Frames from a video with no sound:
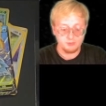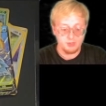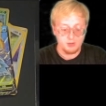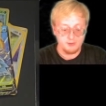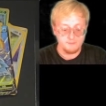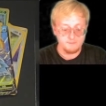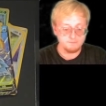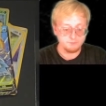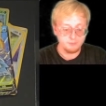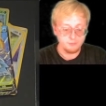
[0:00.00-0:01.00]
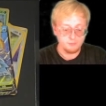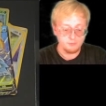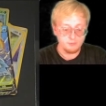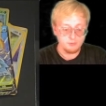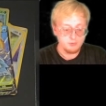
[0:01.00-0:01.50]
Um,
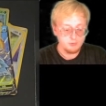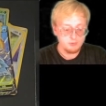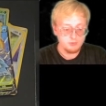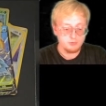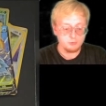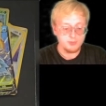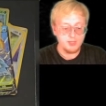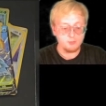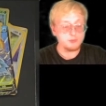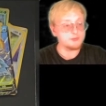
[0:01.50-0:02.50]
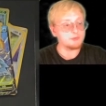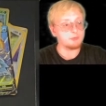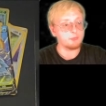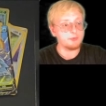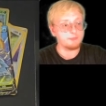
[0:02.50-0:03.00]
okay, one, two,
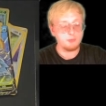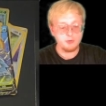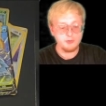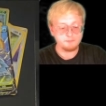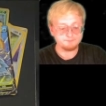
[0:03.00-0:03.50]
three, four.